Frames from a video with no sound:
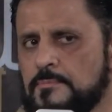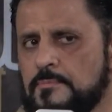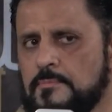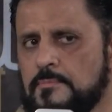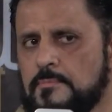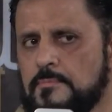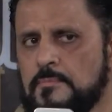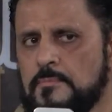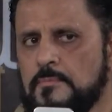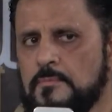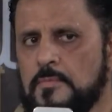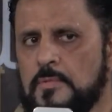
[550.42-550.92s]

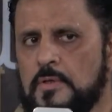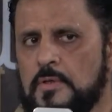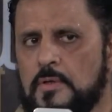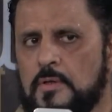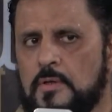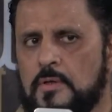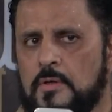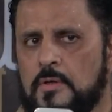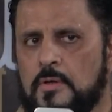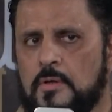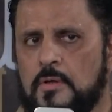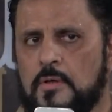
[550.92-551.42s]

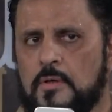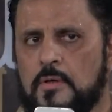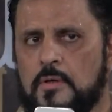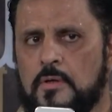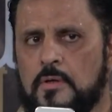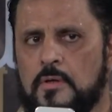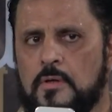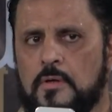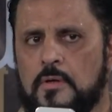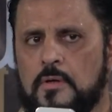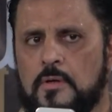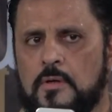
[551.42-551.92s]

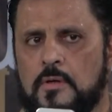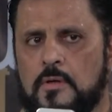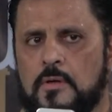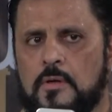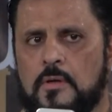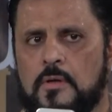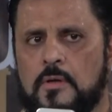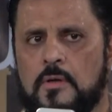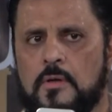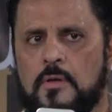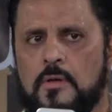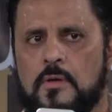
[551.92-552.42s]

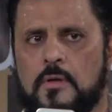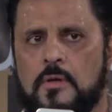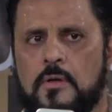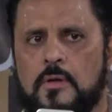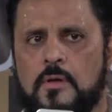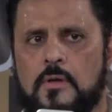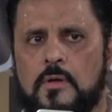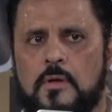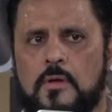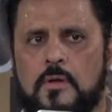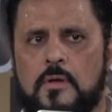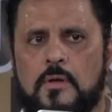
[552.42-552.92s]

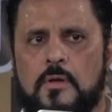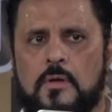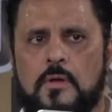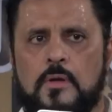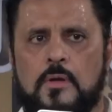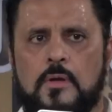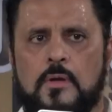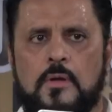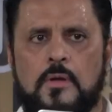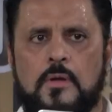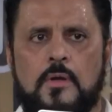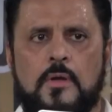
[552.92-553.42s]
(silence)